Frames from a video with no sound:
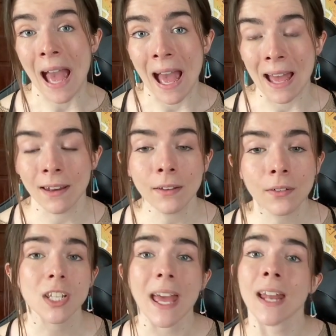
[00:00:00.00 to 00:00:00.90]

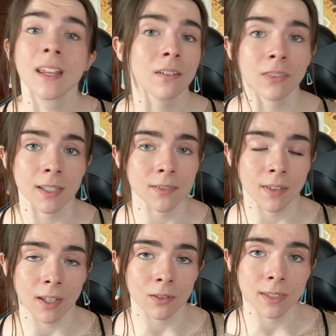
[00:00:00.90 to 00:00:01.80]
add to any of these
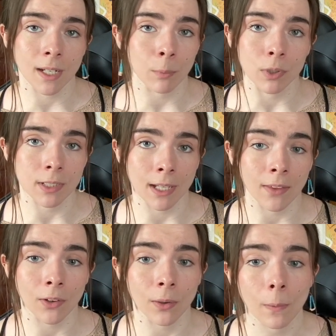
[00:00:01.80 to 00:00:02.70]
videos that I put
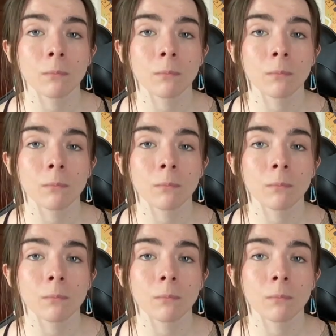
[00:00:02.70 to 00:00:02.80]
together,